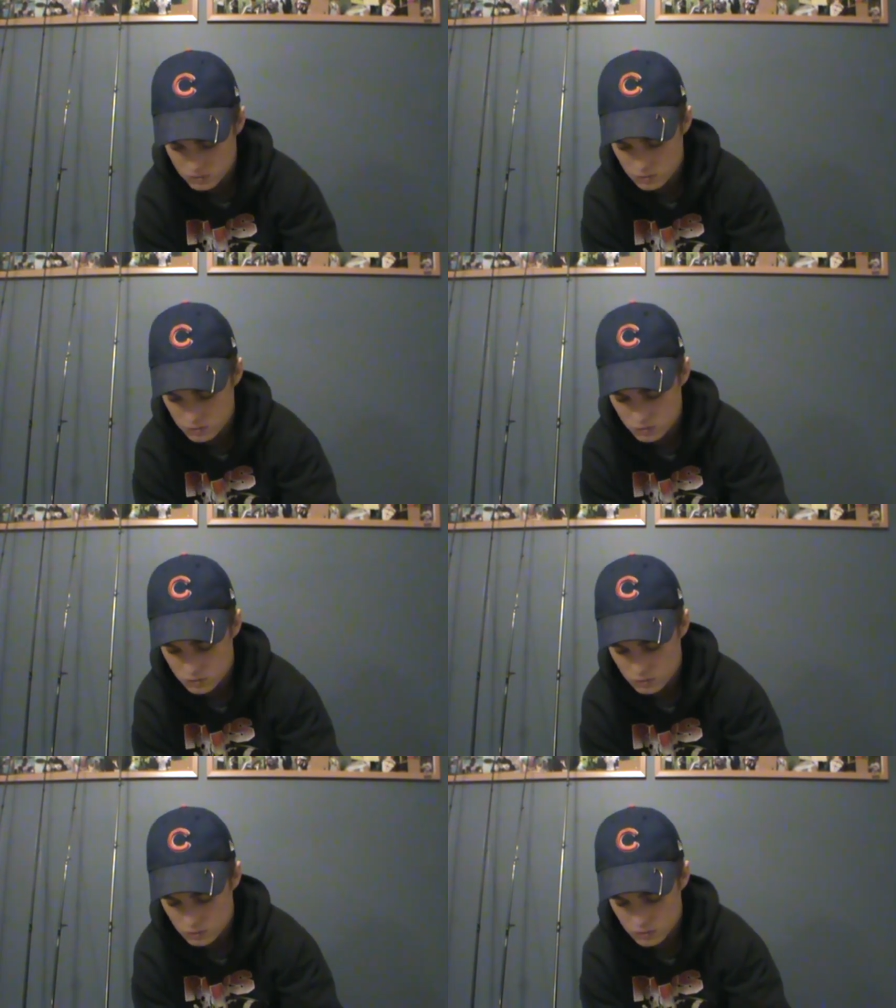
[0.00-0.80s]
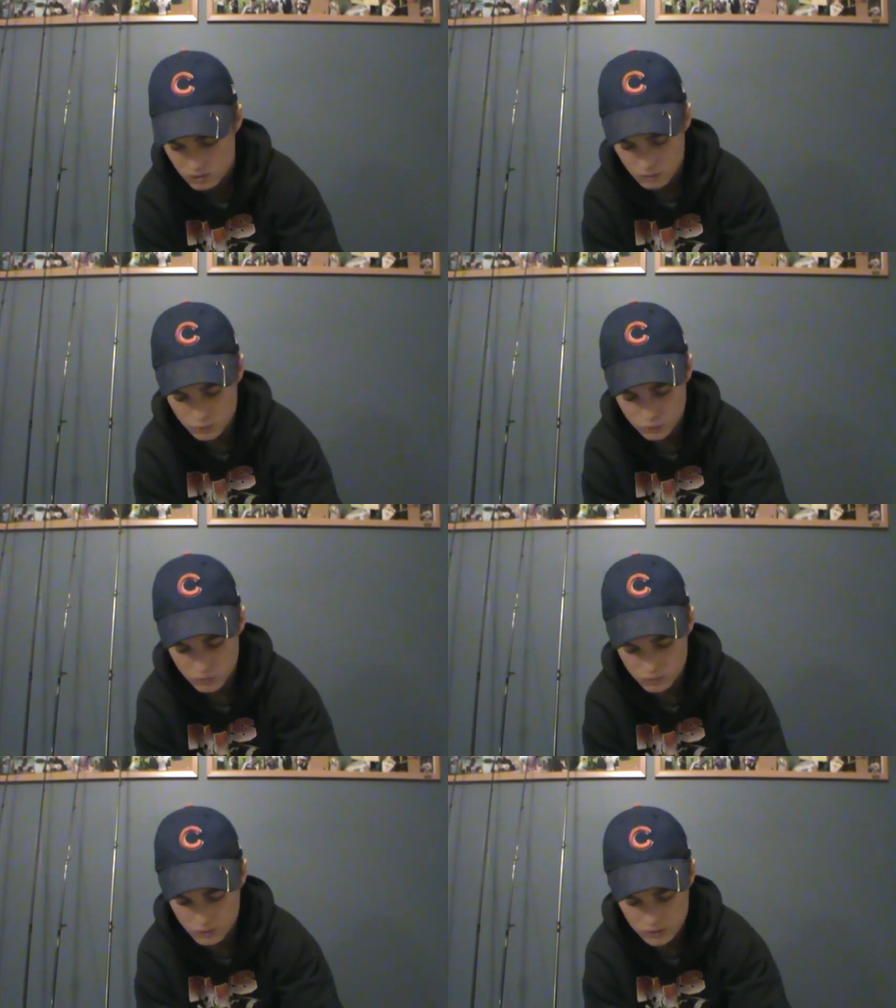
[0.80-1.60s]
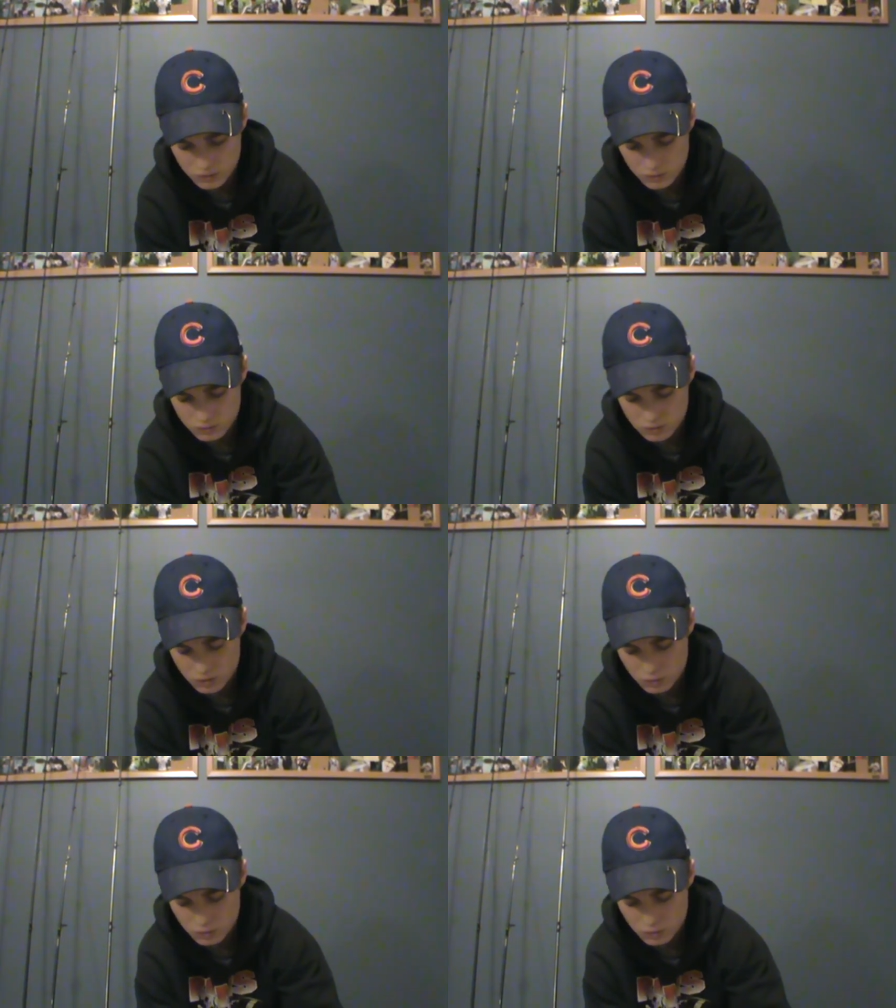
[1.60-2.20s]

using because I really don't like those.